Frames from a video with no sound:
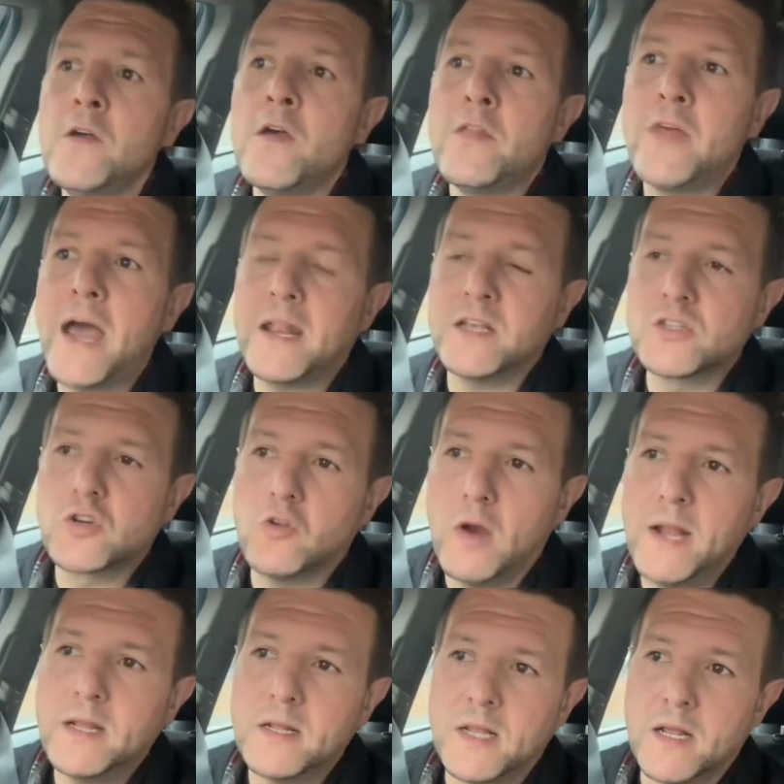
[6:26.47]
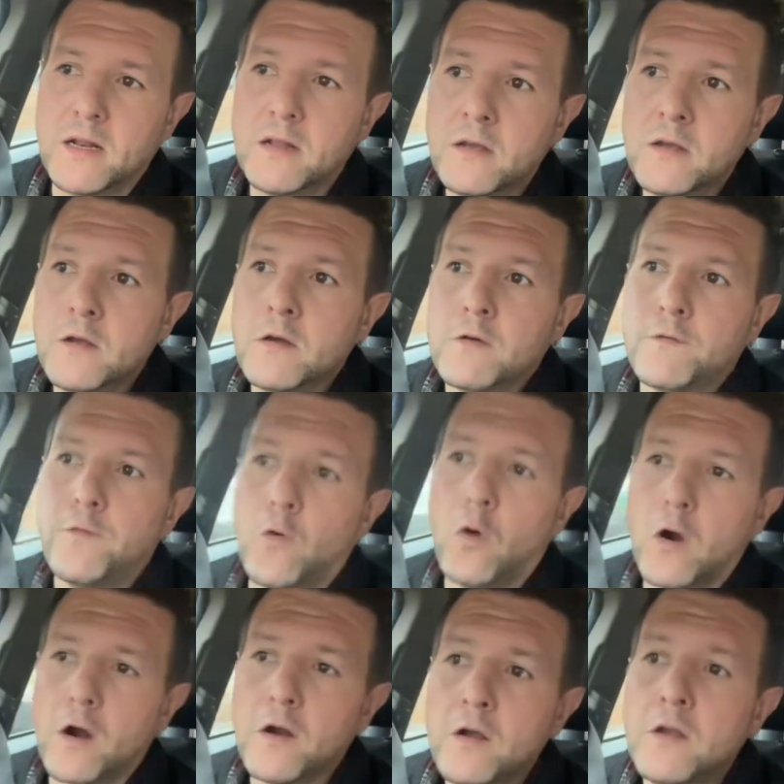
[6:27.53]
that is credited
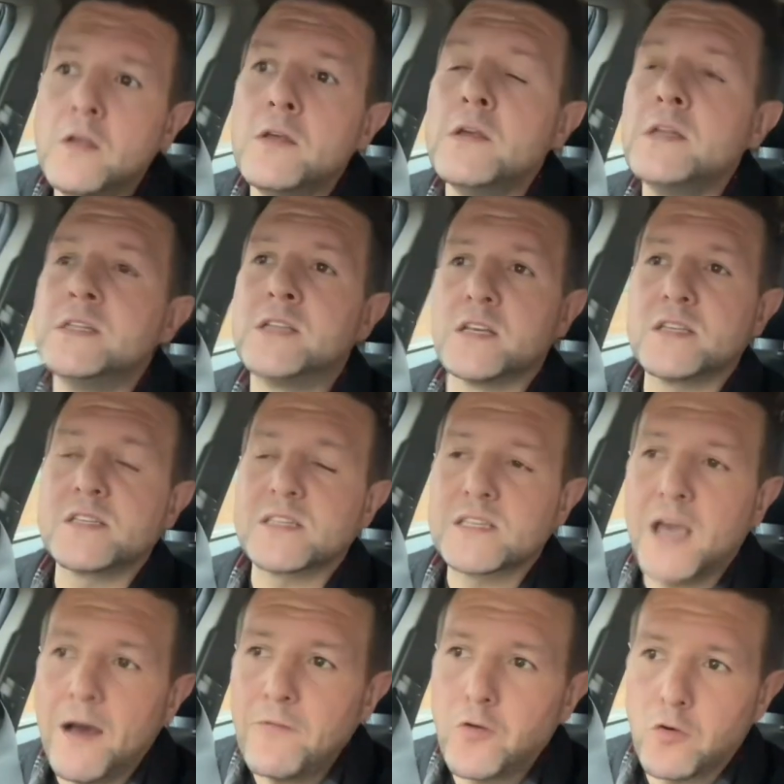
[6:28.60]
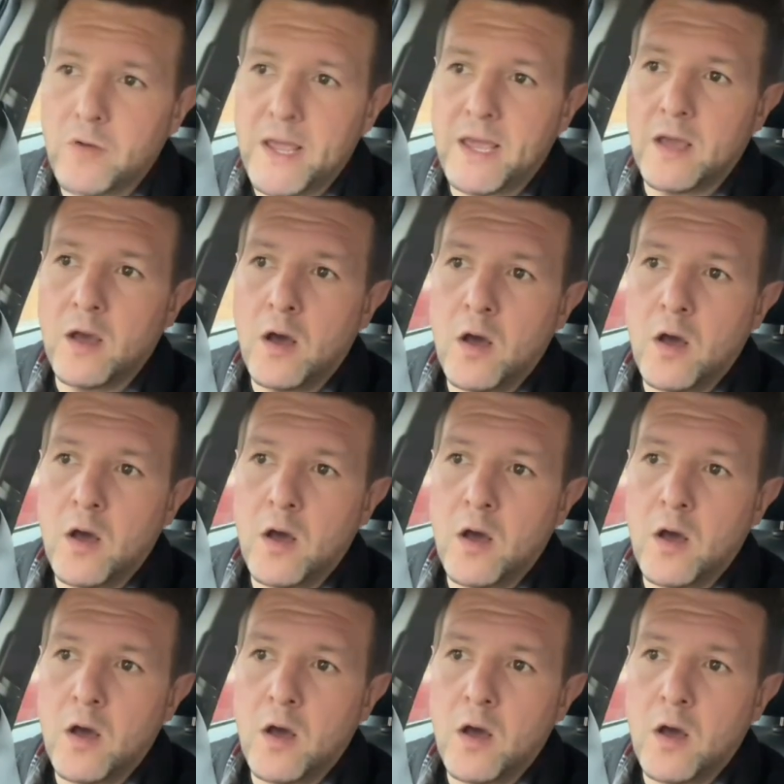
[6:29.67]
for discovering